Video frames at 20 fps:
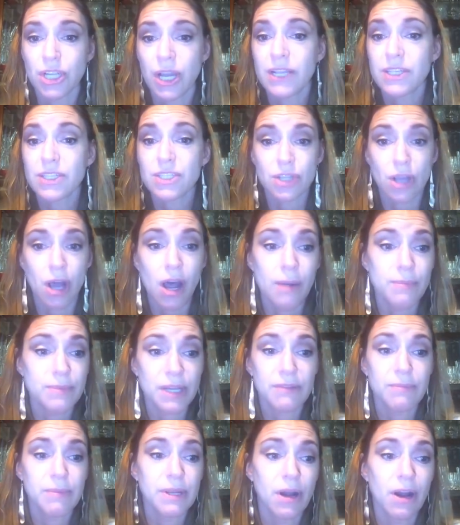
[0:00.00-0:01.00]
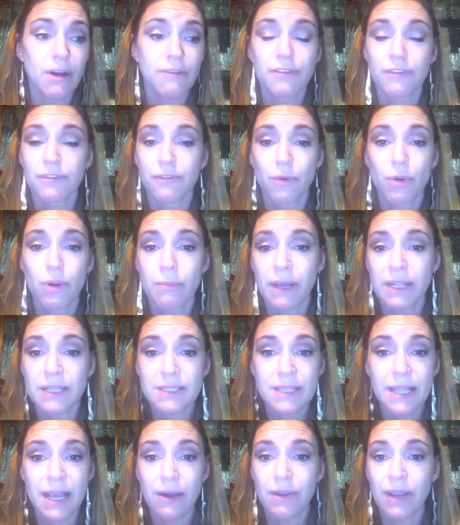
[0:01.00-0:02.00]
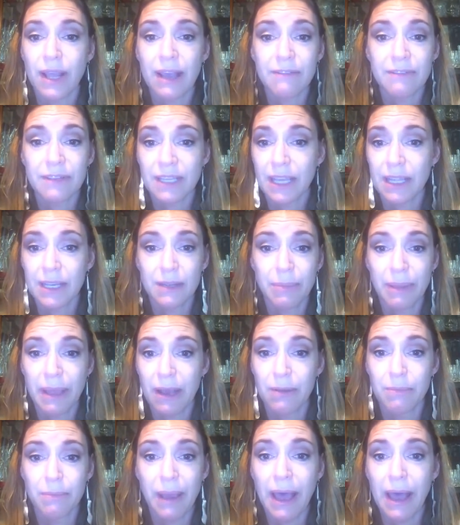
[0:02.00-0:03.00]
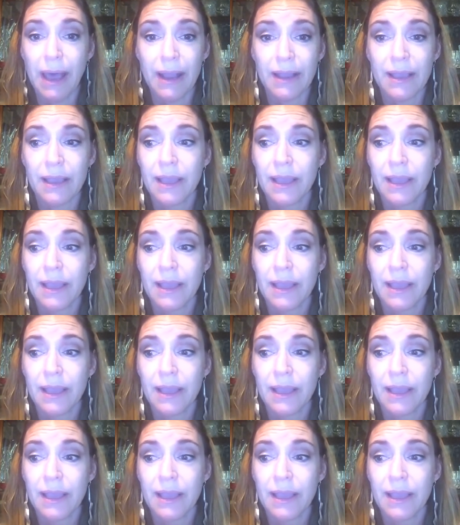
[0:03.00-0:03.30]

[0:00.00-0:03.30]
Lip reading: I stopped. I've been off for 4 months now and haven't gained a pound back.